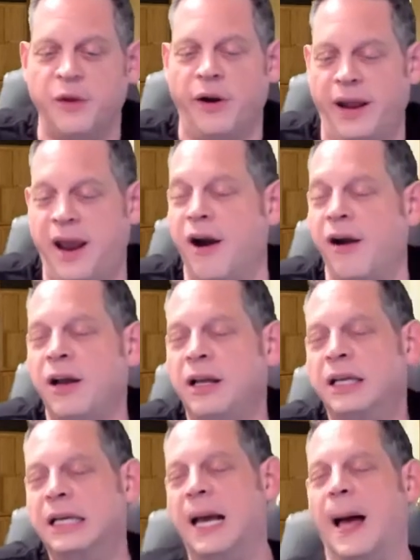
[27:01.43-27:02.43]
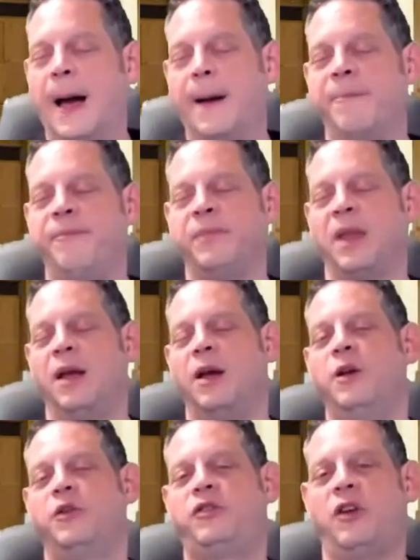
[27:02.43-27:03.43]
on air.
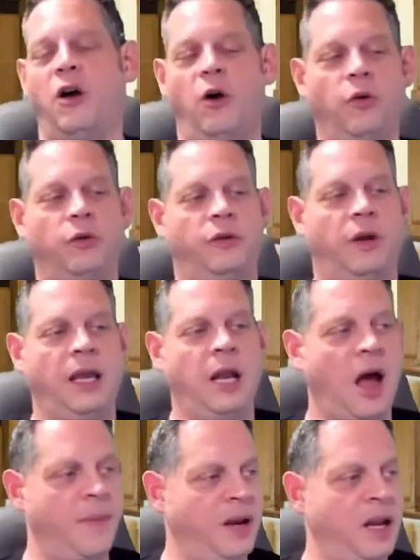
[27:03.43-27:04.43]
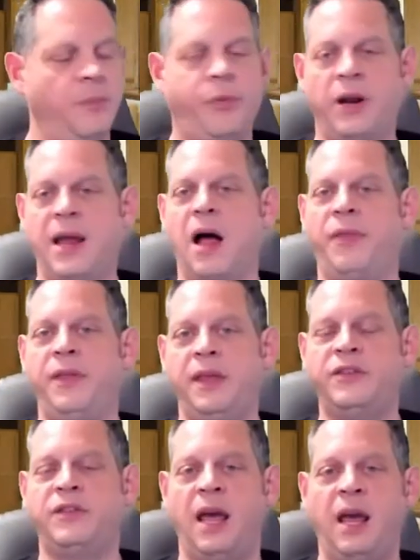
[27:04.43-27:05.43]
So, you know, I've been eating pretty healthy these
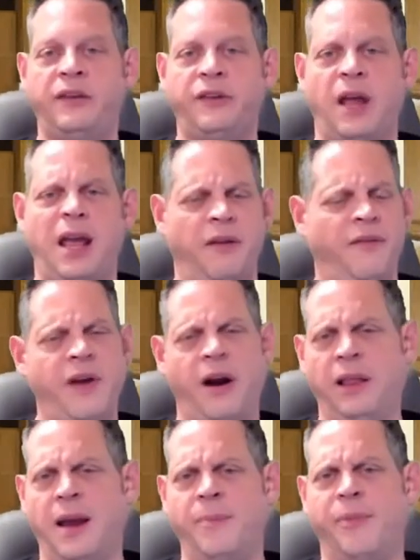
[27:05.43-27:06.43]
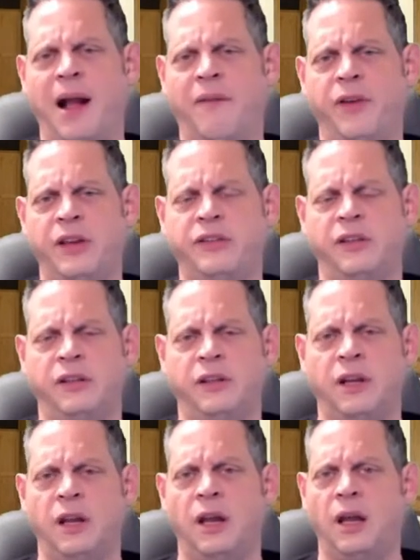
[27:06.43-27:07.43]
days, and I ate a very light breakfast, and,
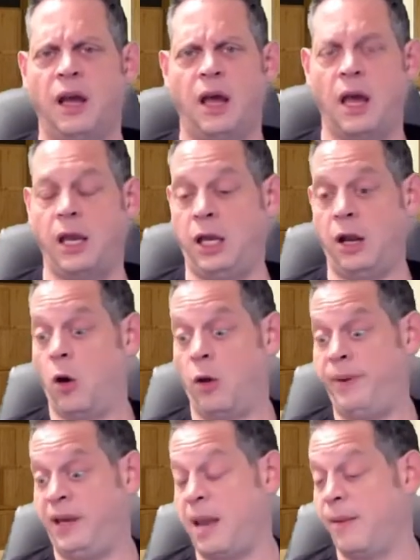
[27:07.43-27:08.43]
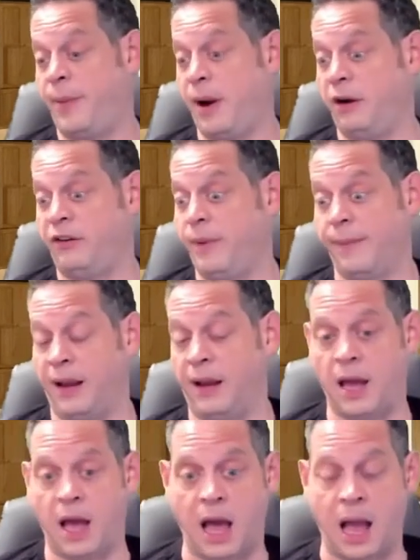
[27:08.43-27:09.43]
you know, it became apparent to me, I'm like,
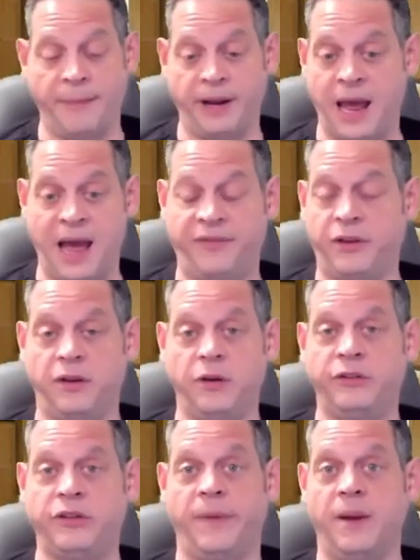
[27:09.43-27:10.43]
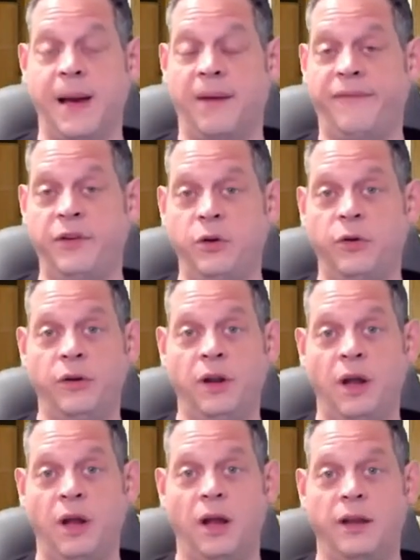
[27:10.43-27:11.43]
I'm going to have to do something about food.
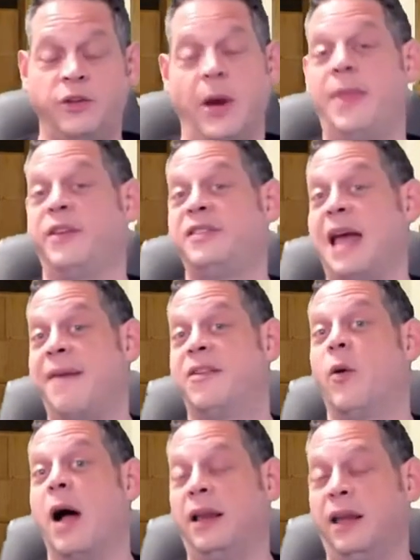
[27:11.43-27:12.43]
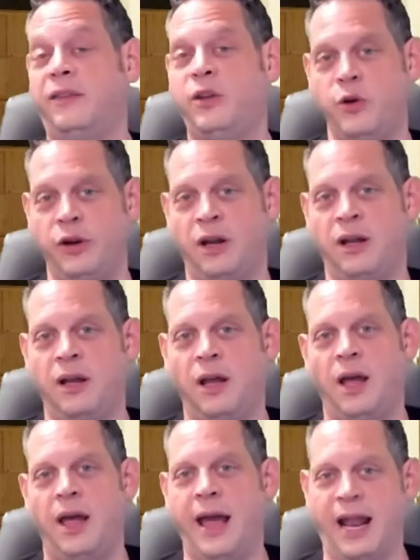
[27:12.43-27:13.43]
So I had the staff go out and get tuna,
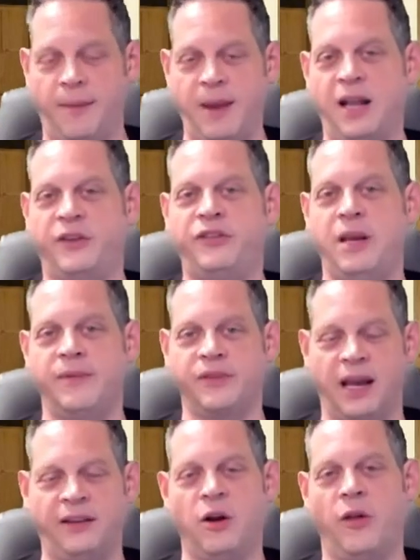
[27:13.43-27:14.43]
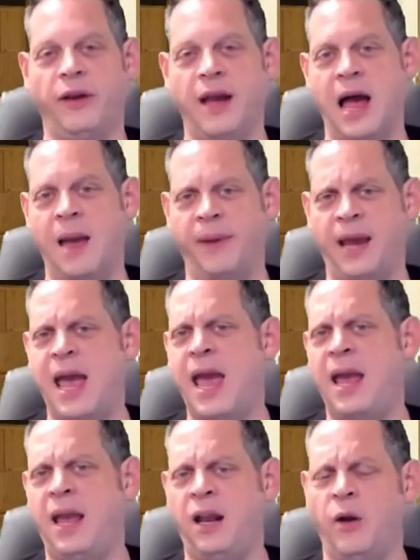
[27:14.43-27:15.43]
and I made it seem as like I told the guy, I'm like,
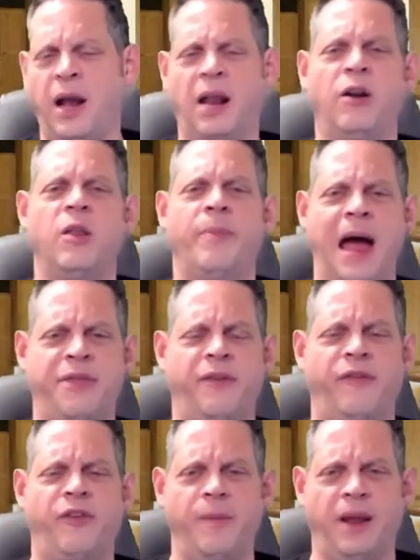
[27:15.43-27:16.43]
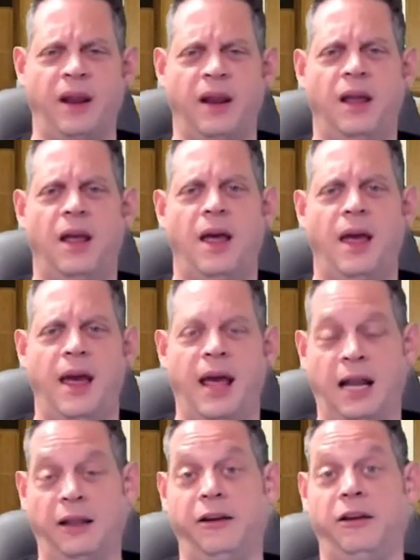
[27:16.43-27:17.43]
hey, you know, I got to go to the bathroom for a minute. And
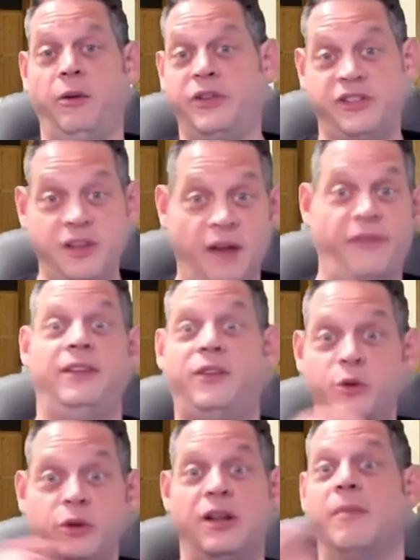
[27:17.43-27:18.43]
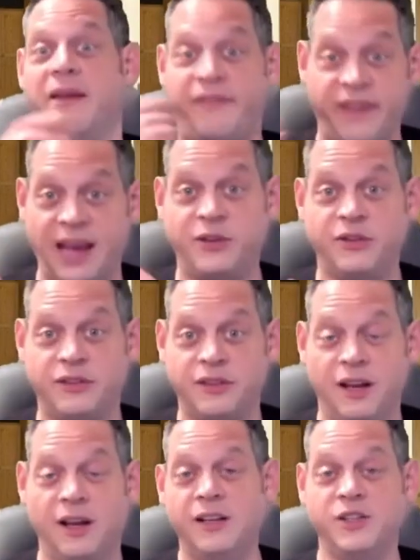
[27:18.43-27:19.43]
I literally was stuffing tuna in my face
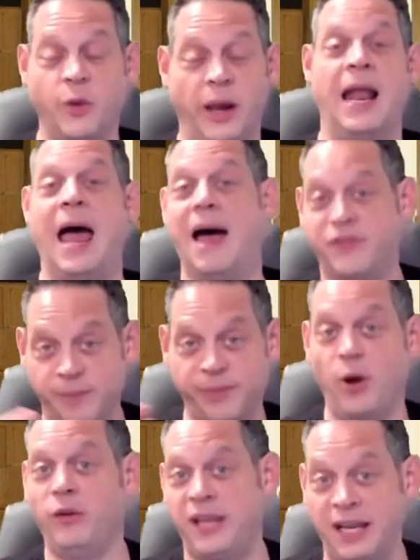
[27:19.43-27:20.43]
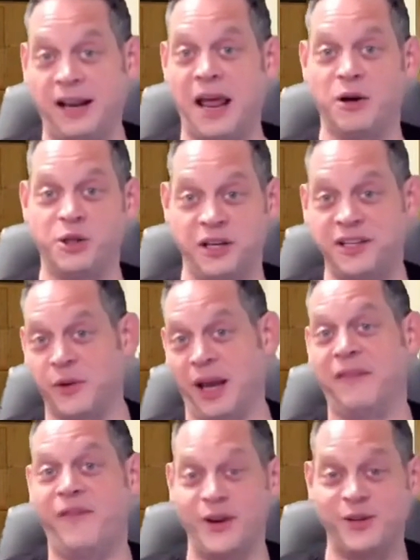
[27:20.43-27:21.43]
so I could have some protein and energy so I
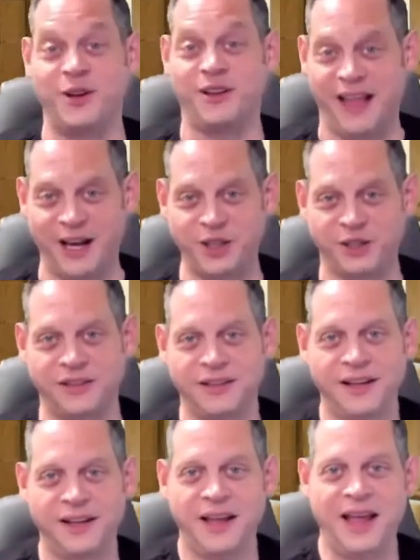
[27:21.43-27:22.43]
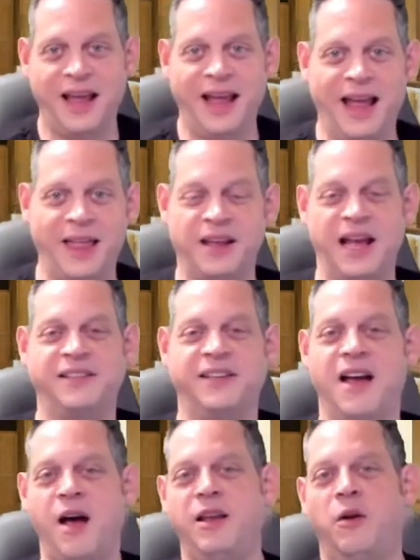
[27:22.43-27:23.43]
could finish the collection. And the guy's like,
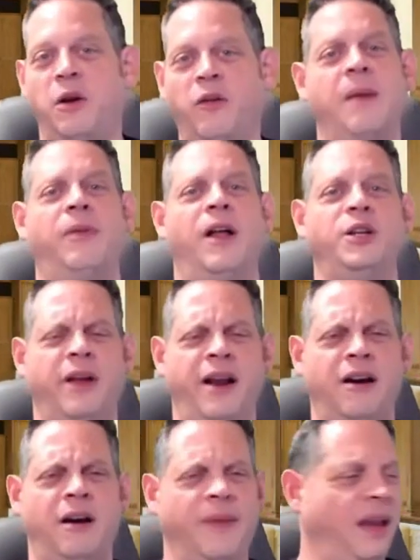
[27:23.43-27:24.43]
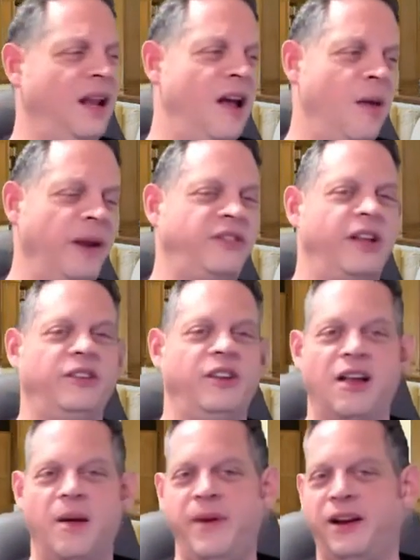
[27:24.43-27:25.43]
oh, you want to grab lunch later? I'm like, you know, my son's going to
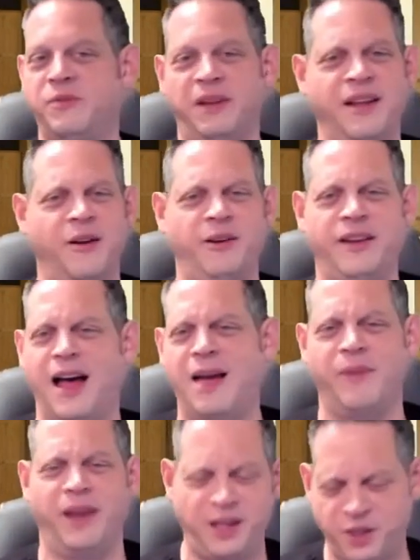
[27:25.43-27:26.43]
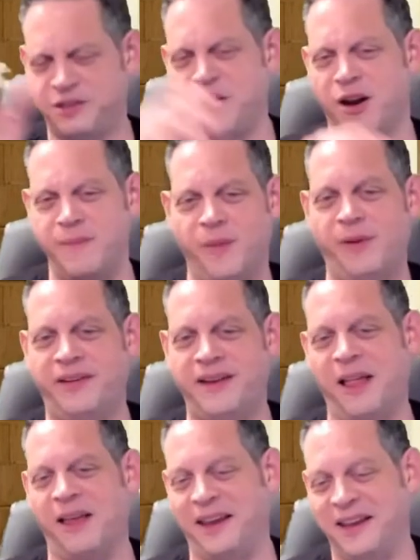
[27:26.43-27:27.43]
come here. It's me dinner time. Like, you should just go to Milburn
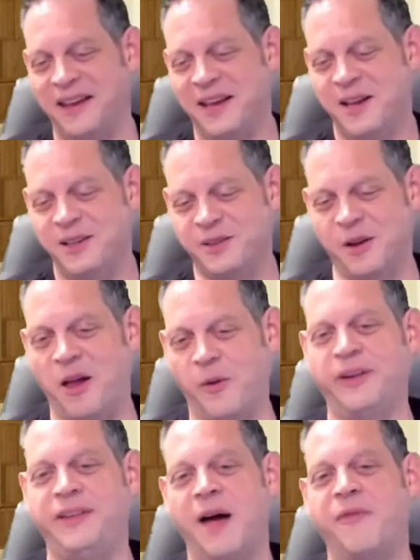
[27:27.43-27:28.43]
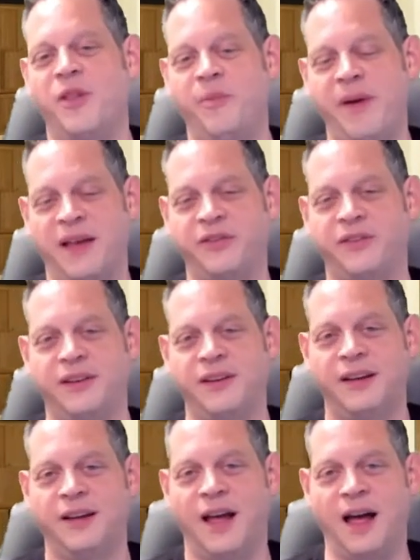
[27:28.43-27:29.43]
Deli. So it all worked out for the best.
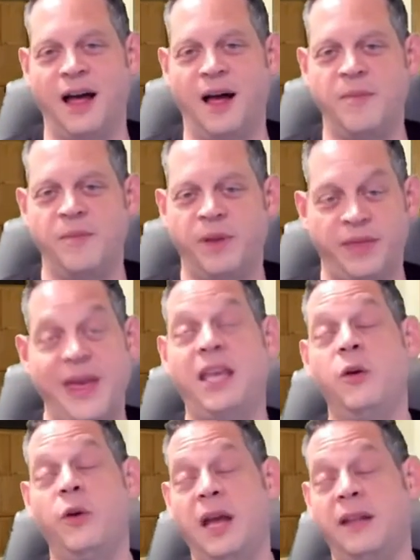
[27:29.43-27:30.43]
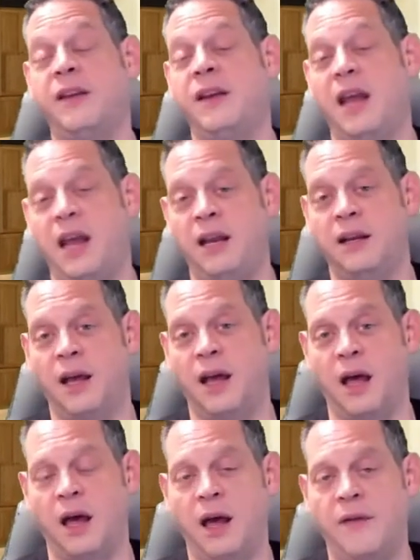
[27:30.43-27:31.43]
But thank you again to Nate
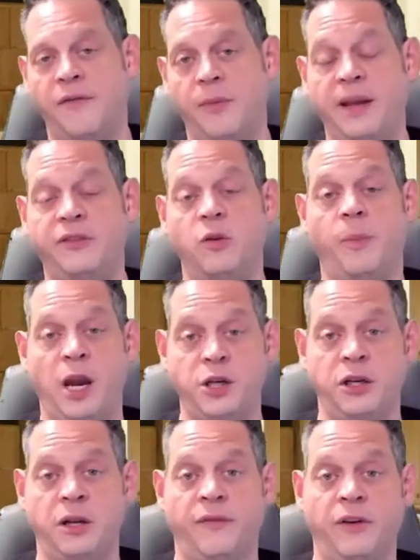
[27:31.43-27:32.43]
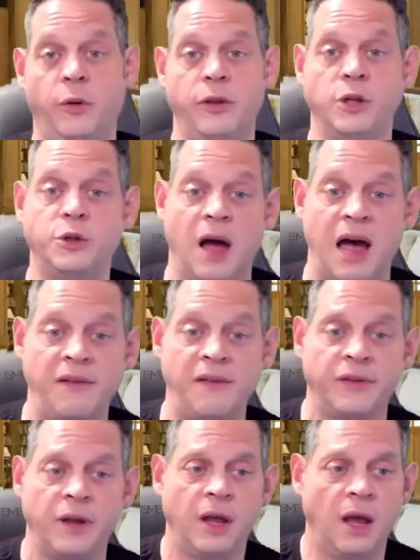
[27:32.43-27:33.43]
for being so patient, for doing the drive.
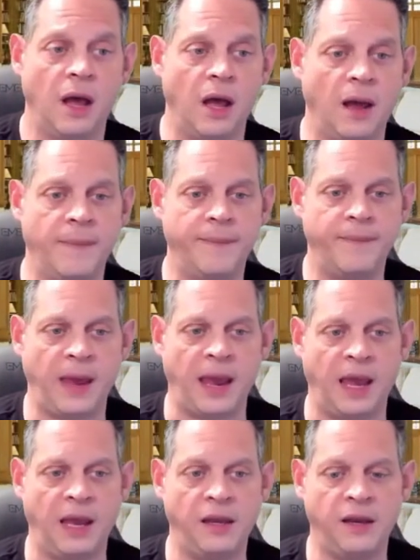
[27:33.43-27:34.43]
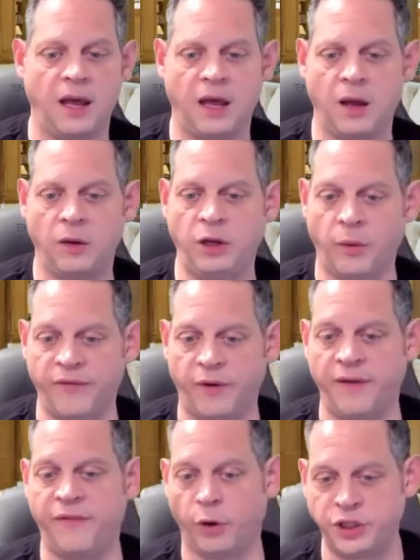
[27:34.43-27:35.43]
You know, we're very
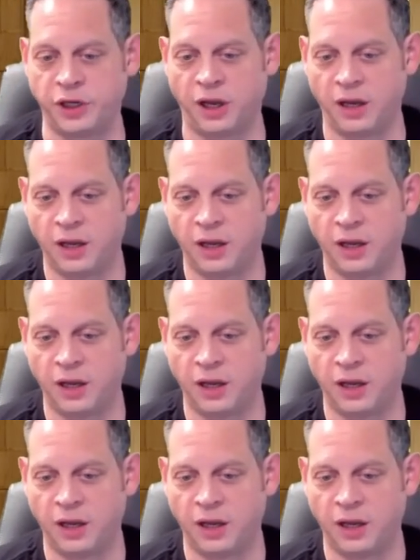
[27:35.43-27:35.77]
fortunate